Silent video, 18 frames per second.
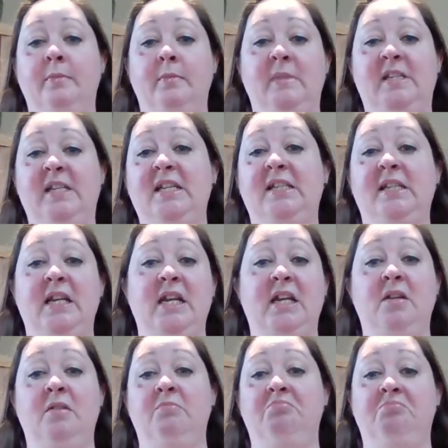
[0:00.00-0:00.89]

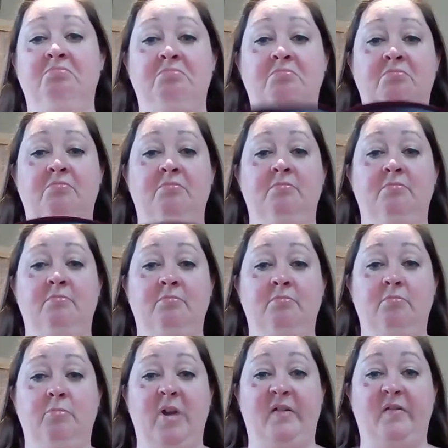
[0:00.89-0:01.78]
seasoning,
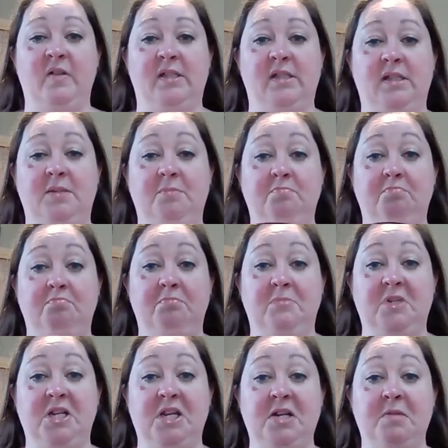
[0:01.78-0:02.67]
breakfast,
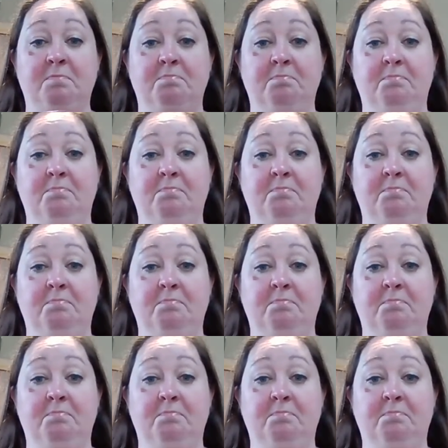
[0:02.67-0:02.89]
done.